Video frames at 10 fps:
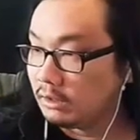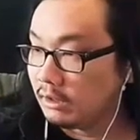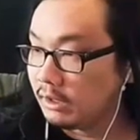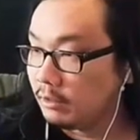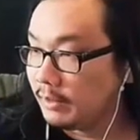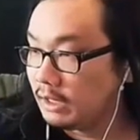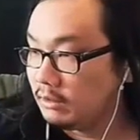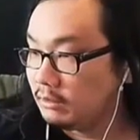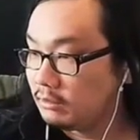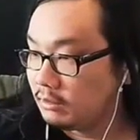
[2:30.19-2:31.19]
you know, I know
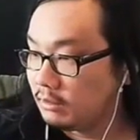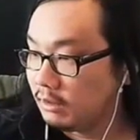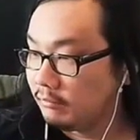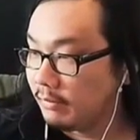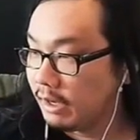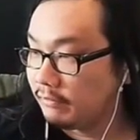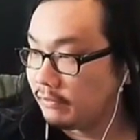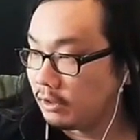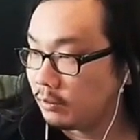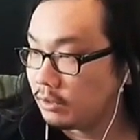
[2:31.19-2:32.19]
many of my
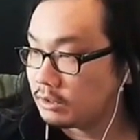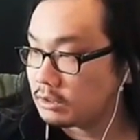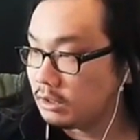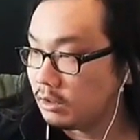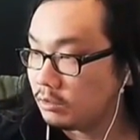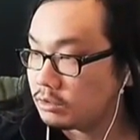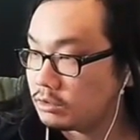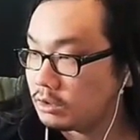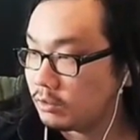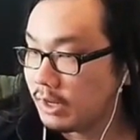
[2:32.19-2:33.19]
followers know
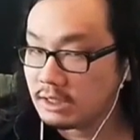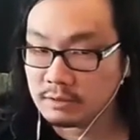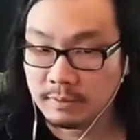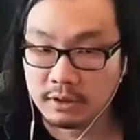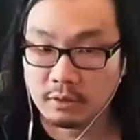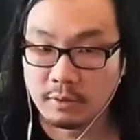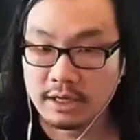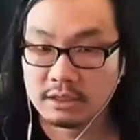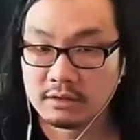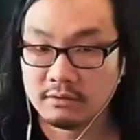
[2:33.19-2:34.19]
Grace, but
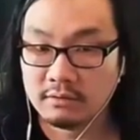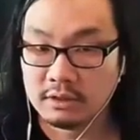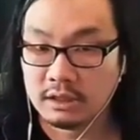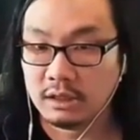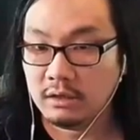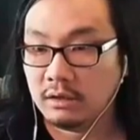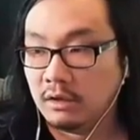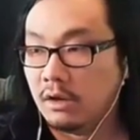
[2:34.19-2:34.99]
Grace did